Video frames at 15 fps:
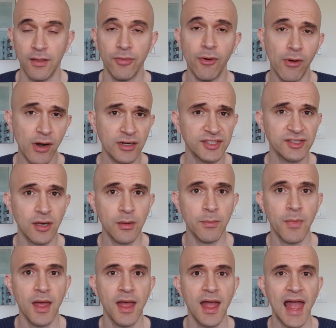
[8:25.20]
There are
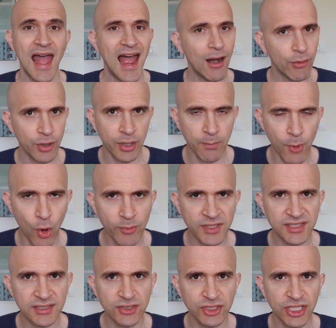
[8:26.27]
some harrowing
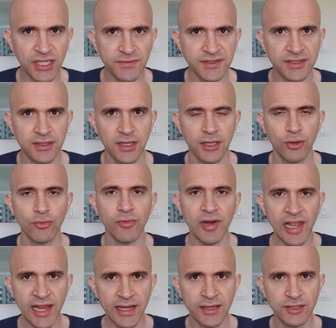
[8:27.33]
moments in Chiefs
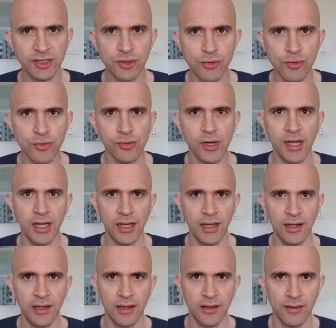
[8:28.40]
relating to
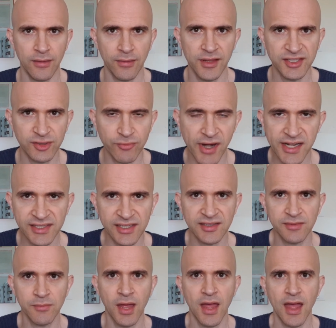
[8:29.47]
this
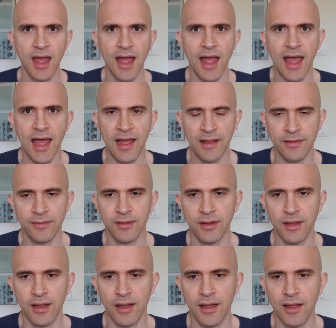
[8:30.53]
racism and
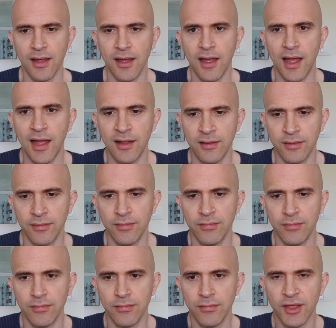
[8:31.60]

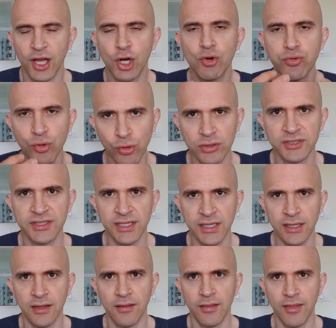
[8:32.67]
the
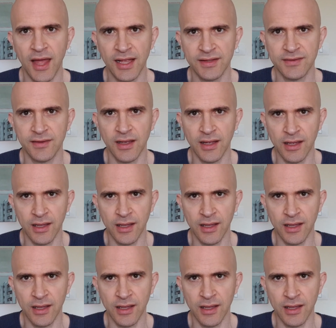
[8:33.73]
cruelty that